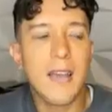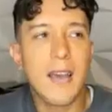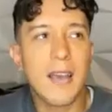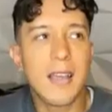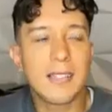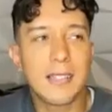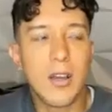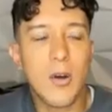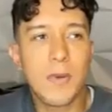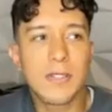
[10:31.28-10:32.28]
it's
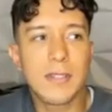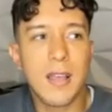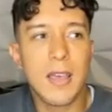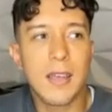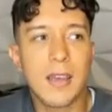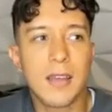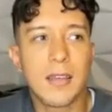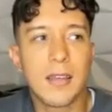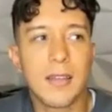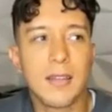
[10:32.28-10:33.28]
almost like
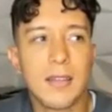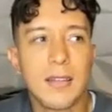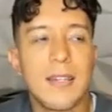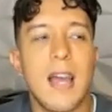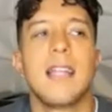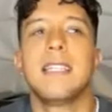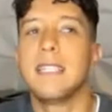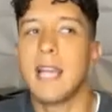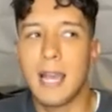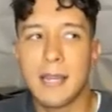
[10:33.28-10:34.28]

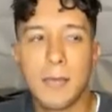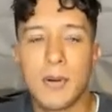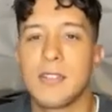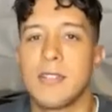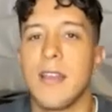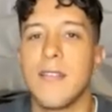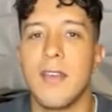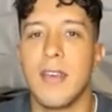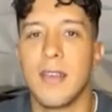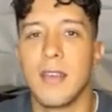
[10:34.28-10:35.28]
99% of
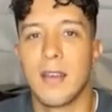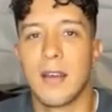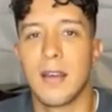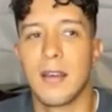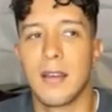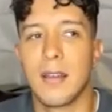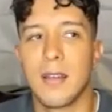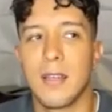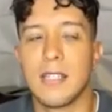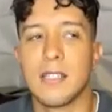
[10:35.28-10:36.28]
it
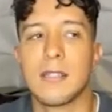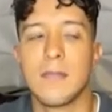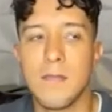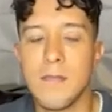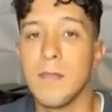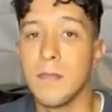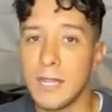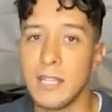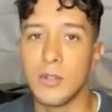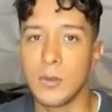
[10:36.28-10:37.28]
is
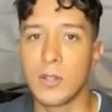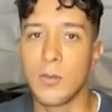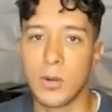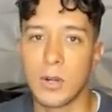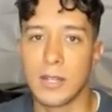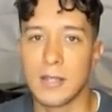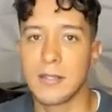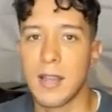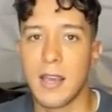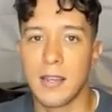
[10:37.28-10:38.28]
me doing the work
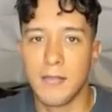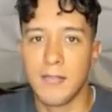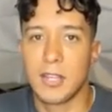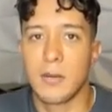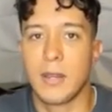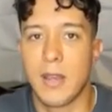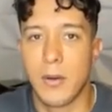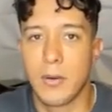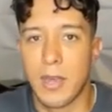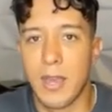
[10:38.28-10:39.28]
inside and figuring out,
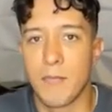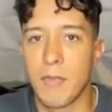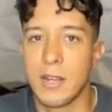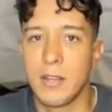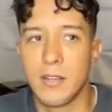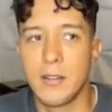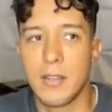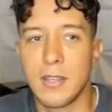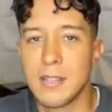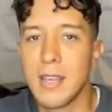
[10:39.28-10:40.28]
okay, I'm ready to do
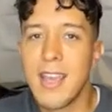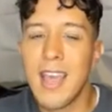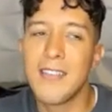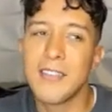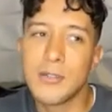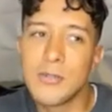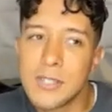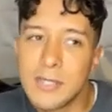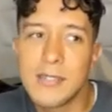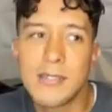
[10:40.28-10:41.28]
this. And then you
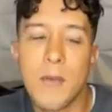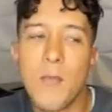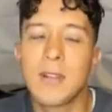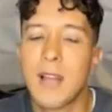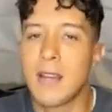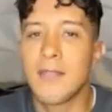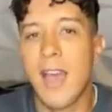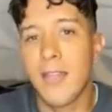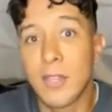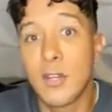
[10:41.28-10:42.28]
just need someone kind of
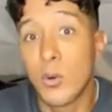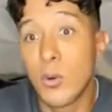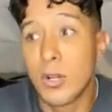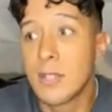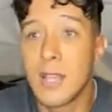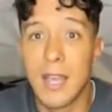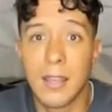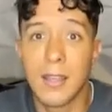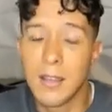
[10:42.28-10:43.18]
at the door saying,